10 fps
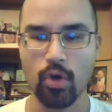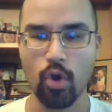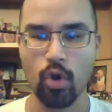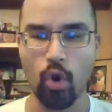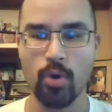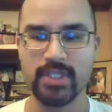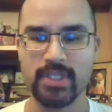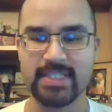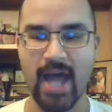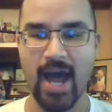¿Cómo
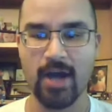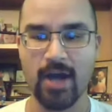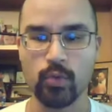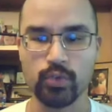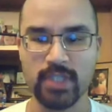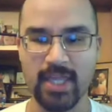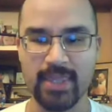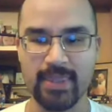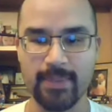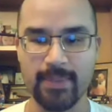está usted?